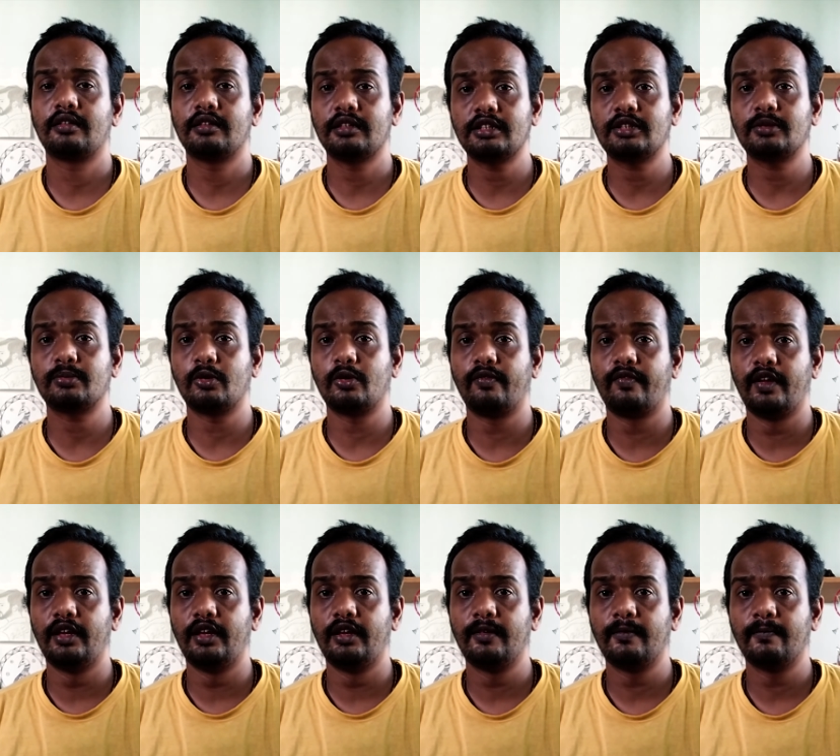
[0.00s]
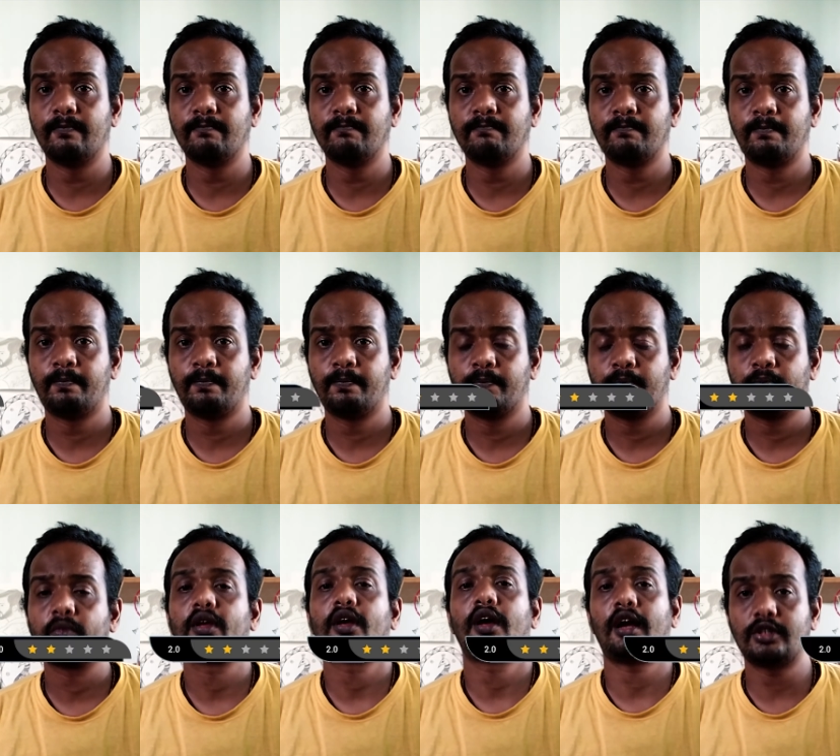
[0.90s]
this movie
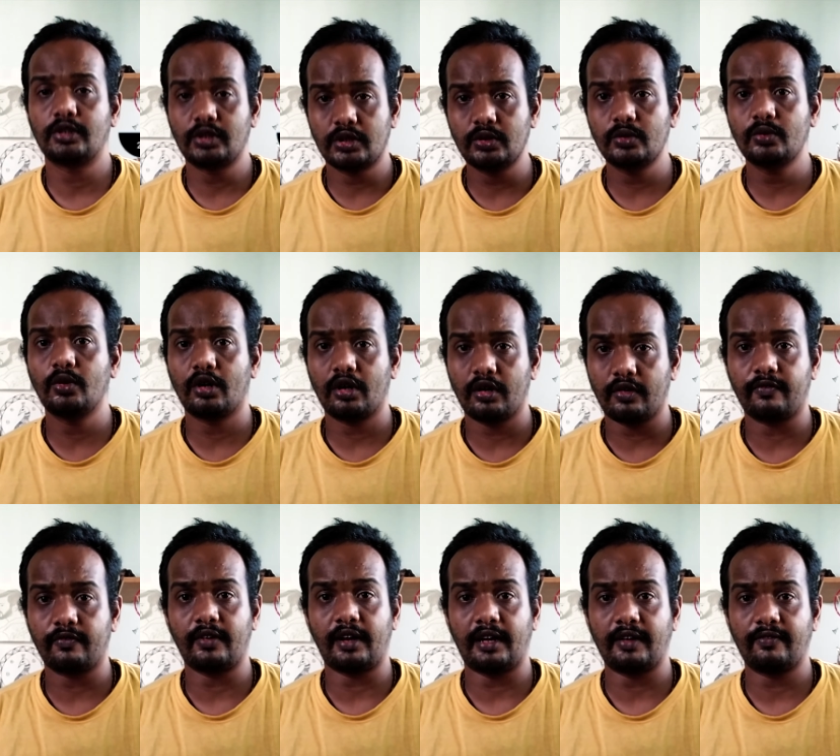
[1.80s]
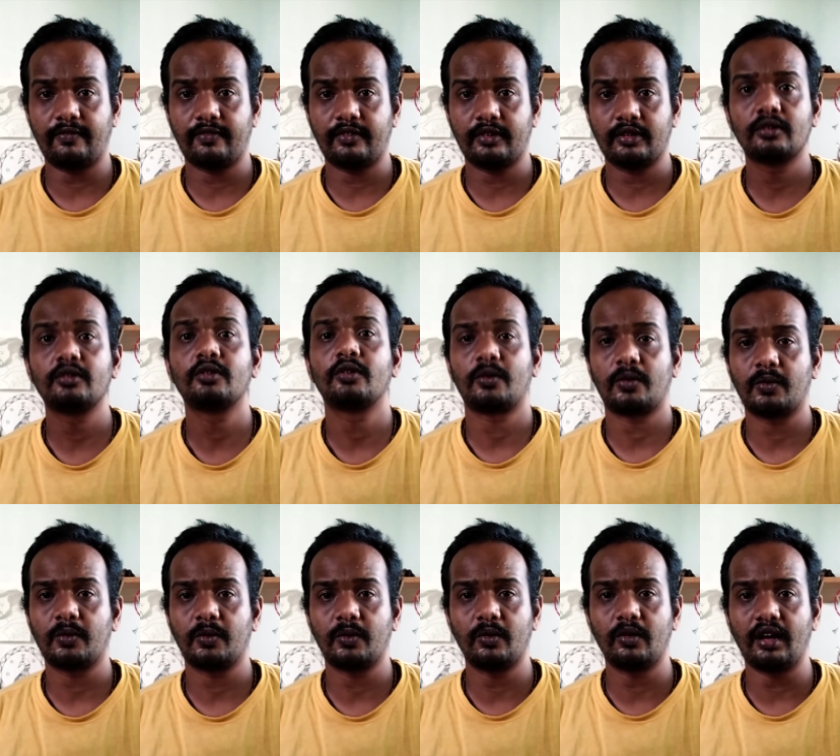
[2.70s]
at 2/5.
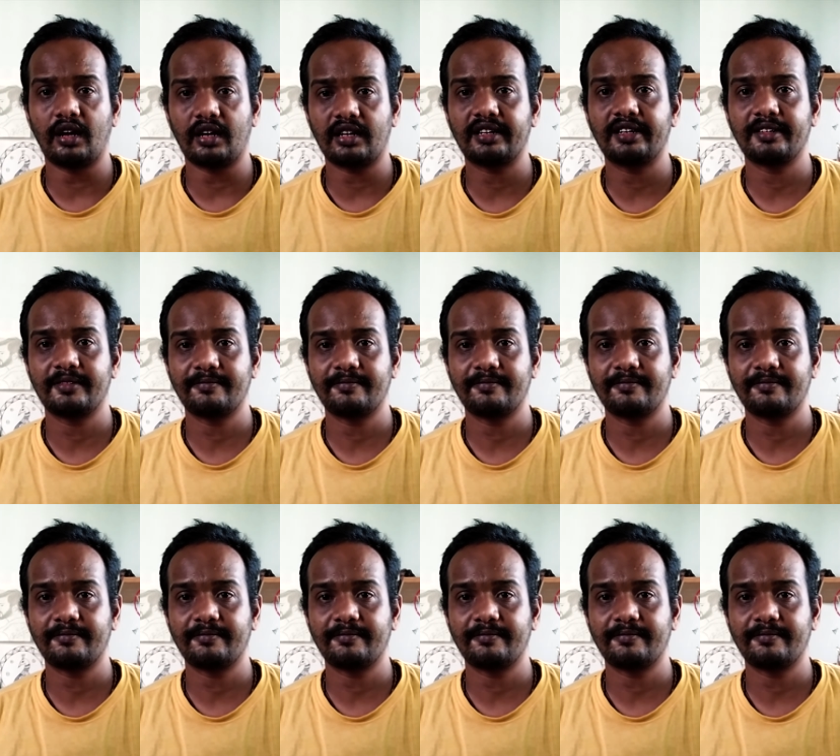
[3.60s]
Good luck.